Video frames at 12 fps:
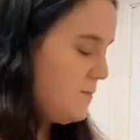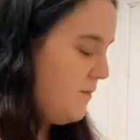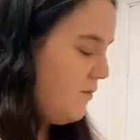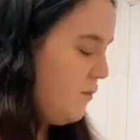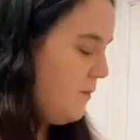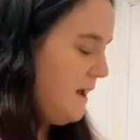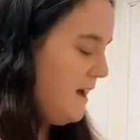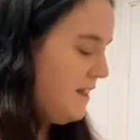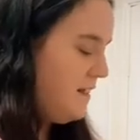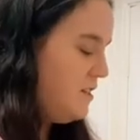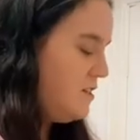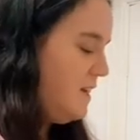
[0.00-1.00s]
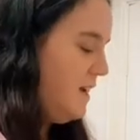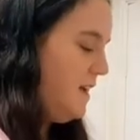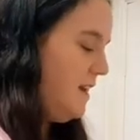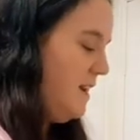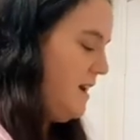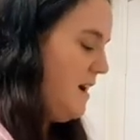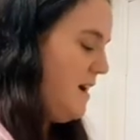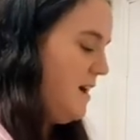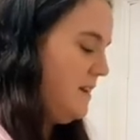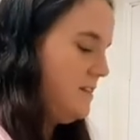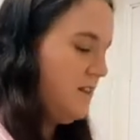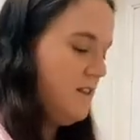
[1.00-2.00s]
we add the chicken and
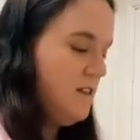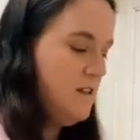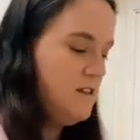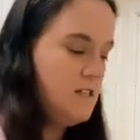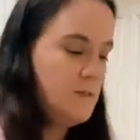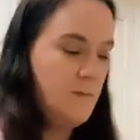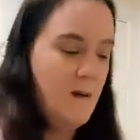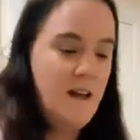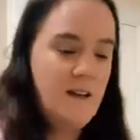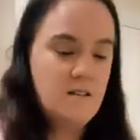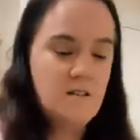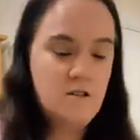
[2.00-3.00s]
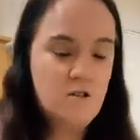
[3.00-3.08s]
the spice.